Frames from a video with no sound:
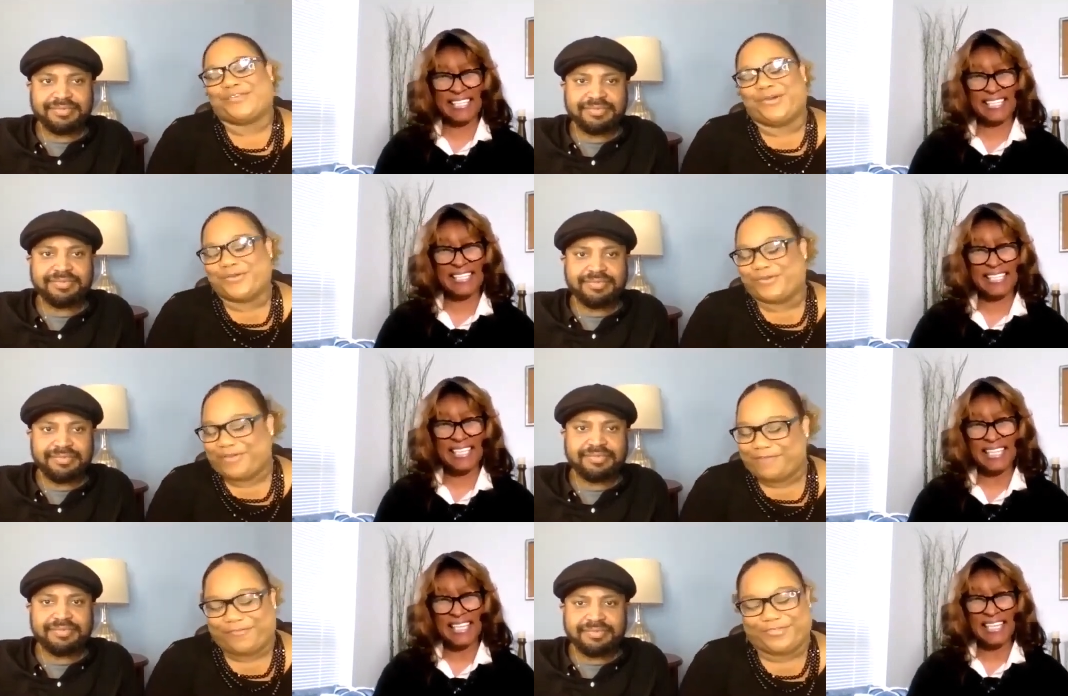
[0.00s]
Speaker 1: so
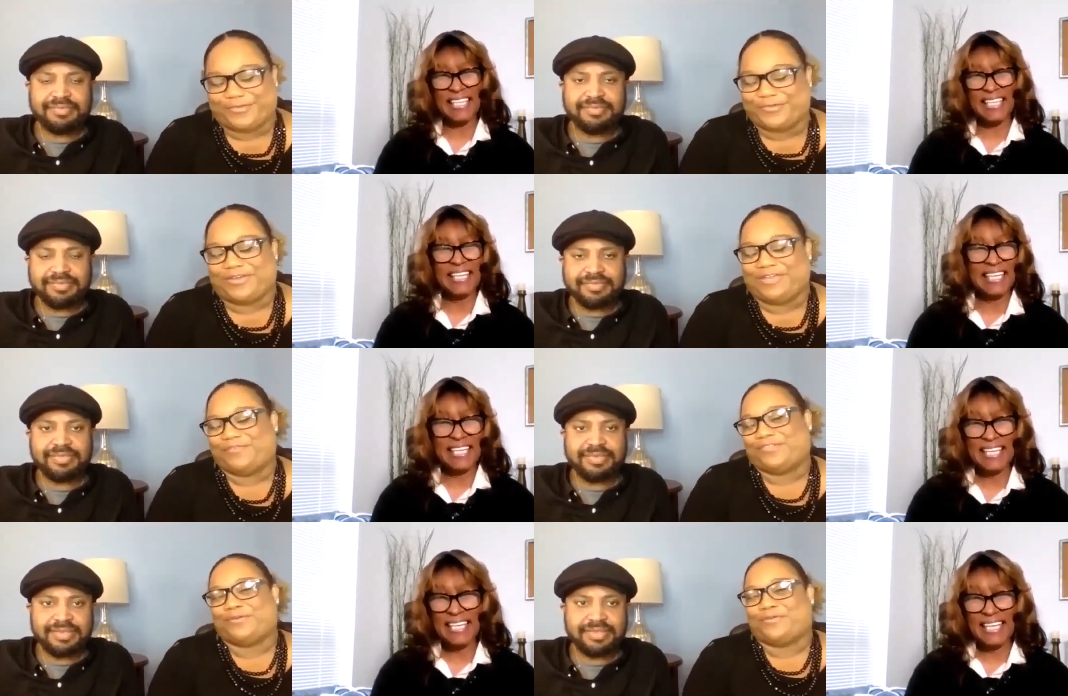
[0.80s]
grateful, so
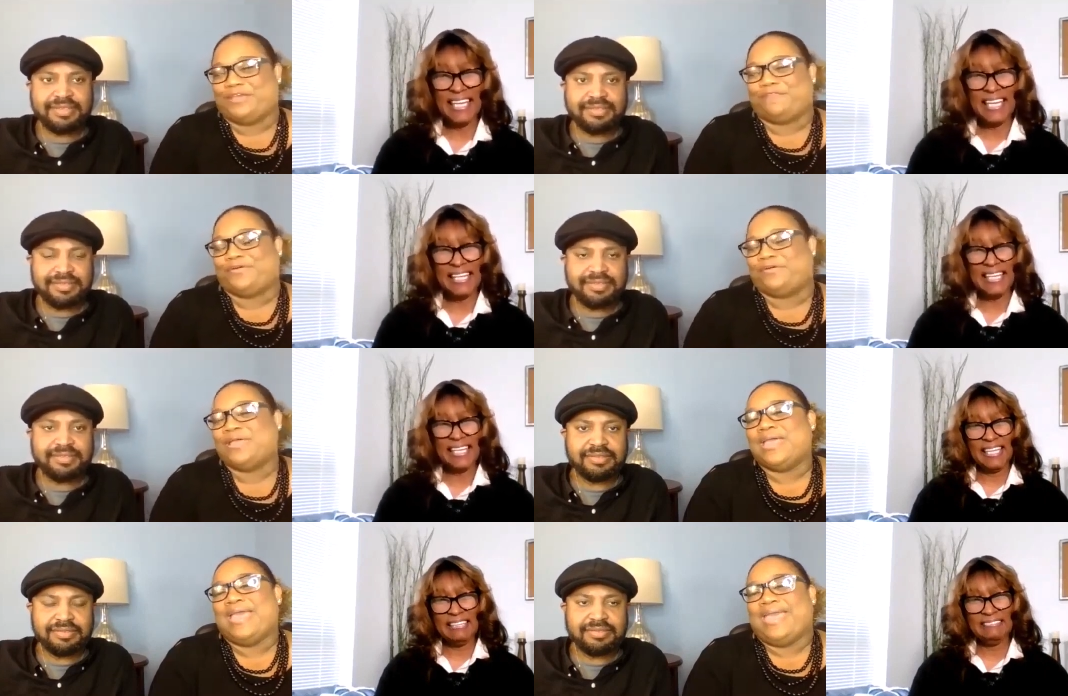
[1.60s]
grateful, so grateful.